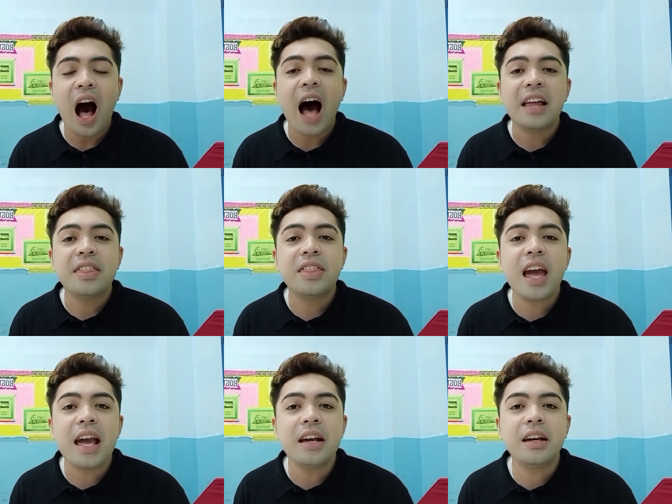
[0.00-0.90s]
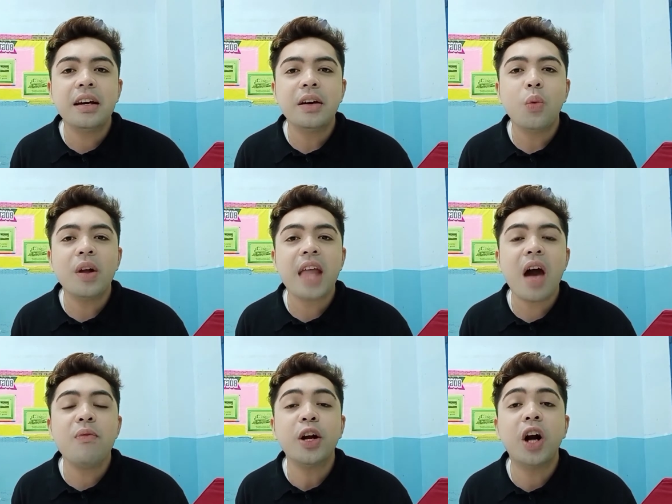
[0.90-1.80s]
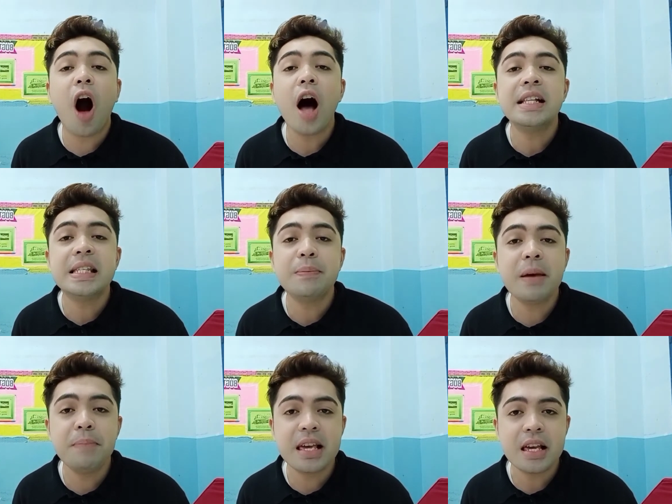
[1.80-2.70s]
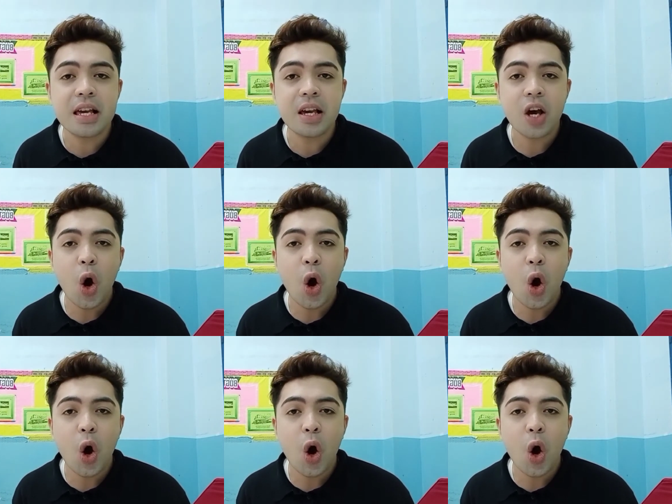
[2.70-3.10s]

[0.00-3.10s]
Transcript: I thank whatever gods may be